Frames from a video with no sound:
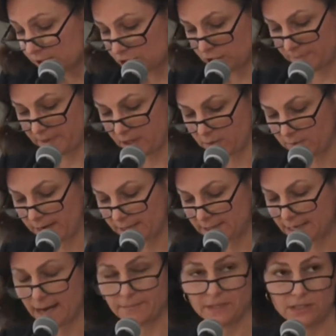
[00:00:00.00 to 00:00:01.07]
chipping away at
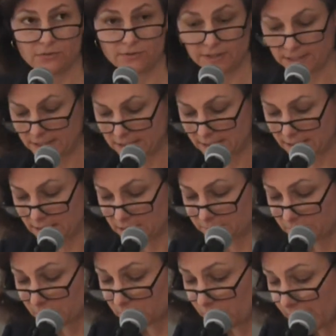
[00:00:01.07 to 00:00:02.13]
Tammany's resistance,
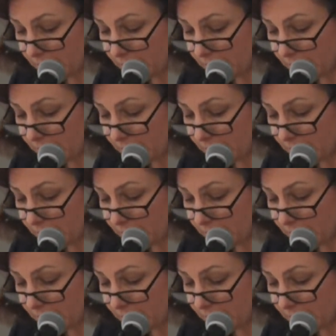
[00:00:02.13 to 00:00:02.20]
but